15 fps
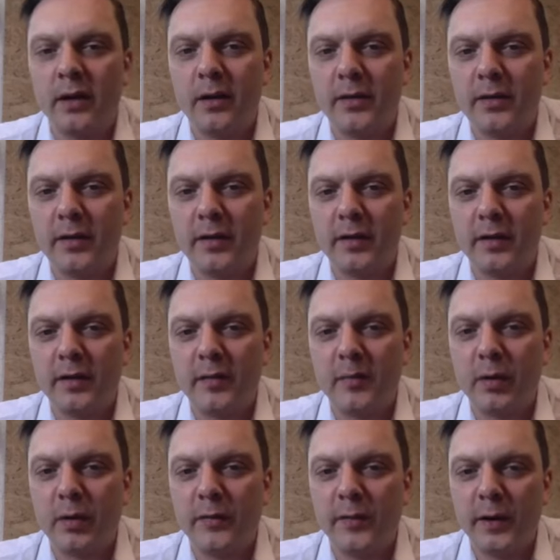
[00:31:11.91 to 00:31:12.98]
on the
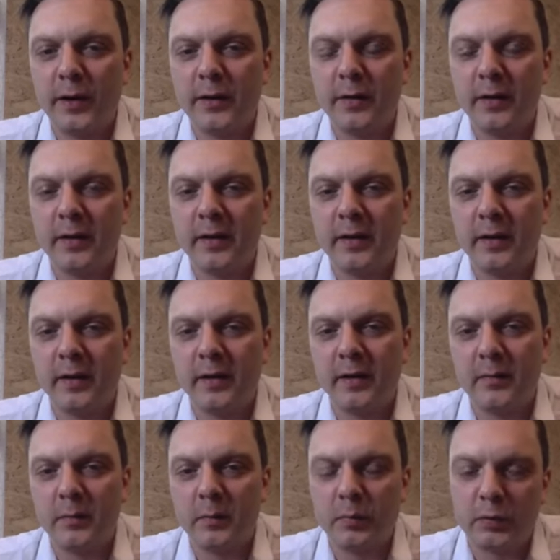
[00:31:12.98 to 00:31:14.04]
bonfire and then
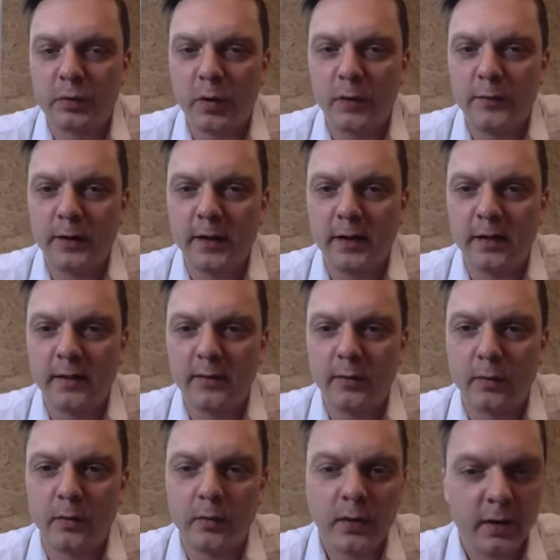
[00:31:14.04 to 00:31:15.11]
put coffee in it.
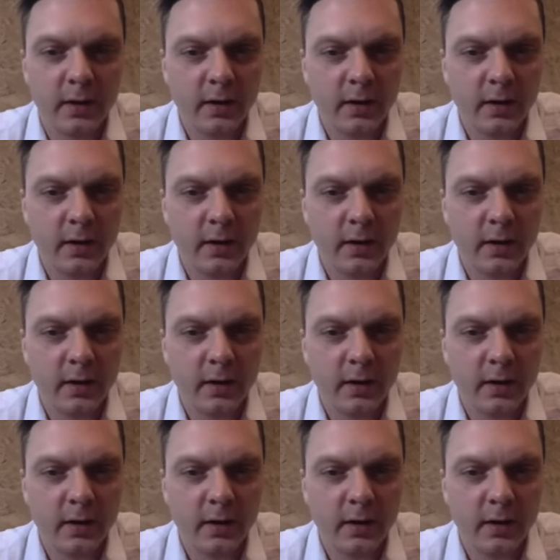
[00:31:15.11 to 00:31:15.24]
So